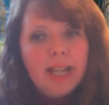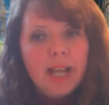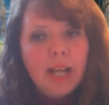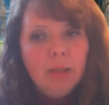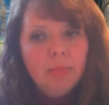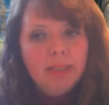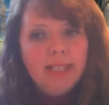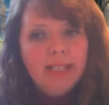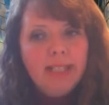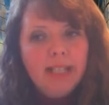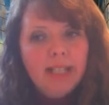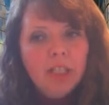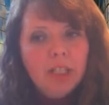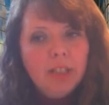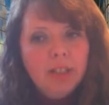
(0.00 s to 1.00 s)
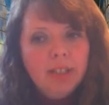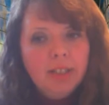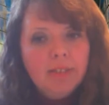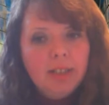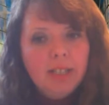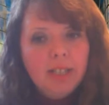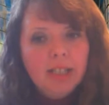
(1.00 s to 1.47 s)
to help teenage
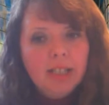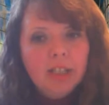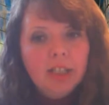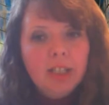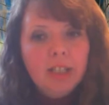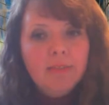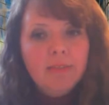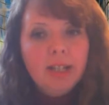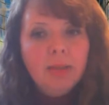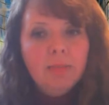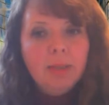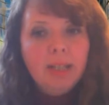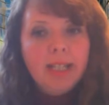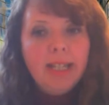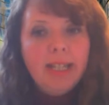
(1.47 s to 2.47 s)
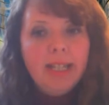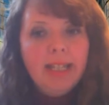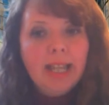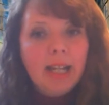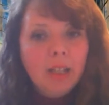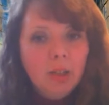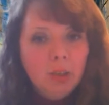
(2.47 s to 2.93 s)
learners of English to develop the key
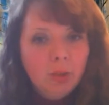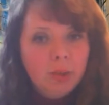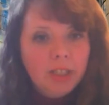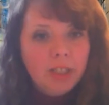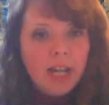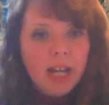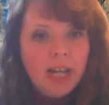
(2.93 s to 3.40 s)
language